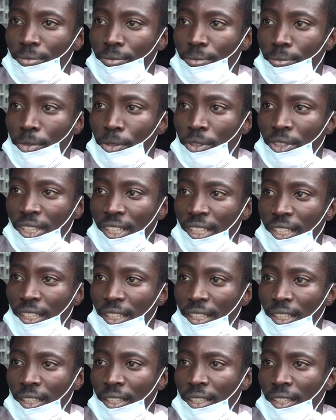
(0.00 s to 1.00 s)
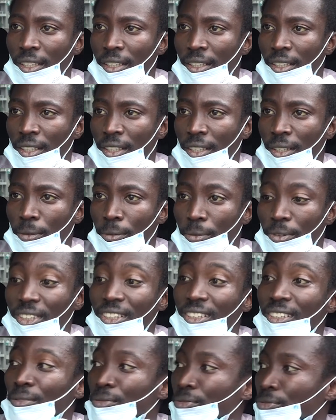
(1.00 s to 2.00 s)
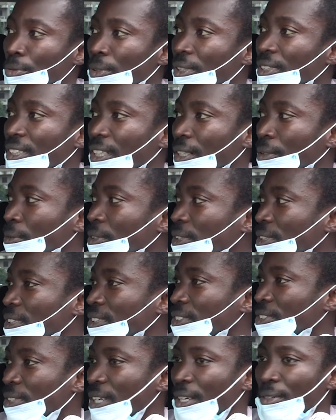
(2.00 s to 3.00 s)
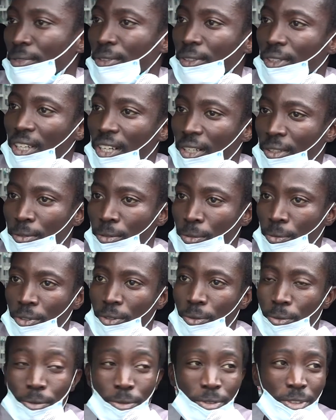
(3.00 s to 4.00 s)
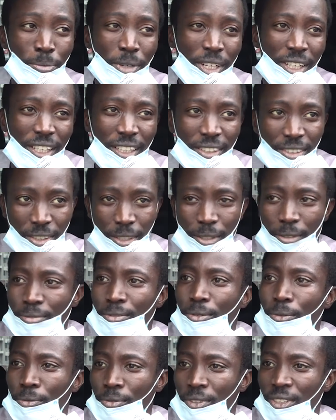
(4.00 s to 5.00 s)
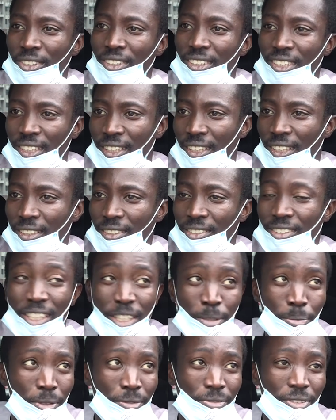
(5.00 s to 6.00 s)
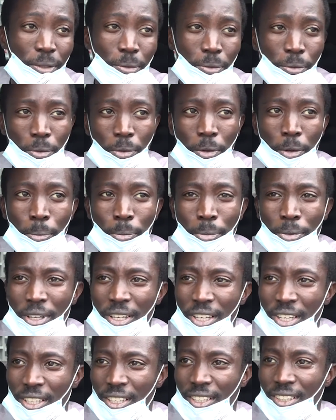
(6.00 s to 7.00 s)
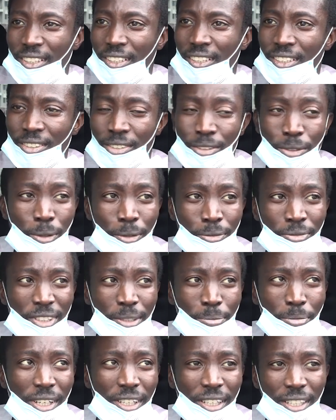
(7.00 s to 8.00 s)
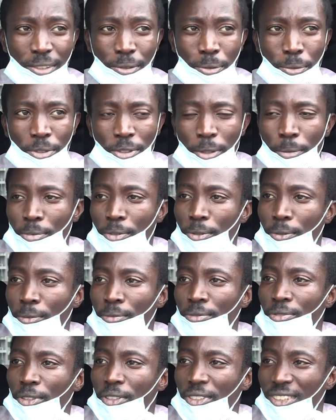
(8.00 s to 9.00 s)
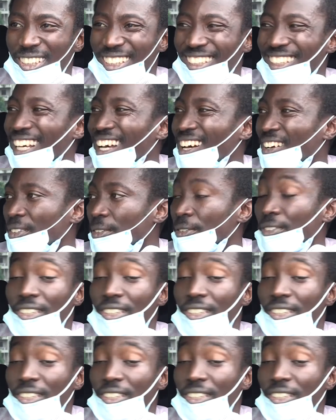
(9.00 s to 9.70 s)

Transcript: mostly it's fuel that we drive on. Like if you want to go to the market, you have to, the transport fare will go up, the stuff in the market goes up. So for now,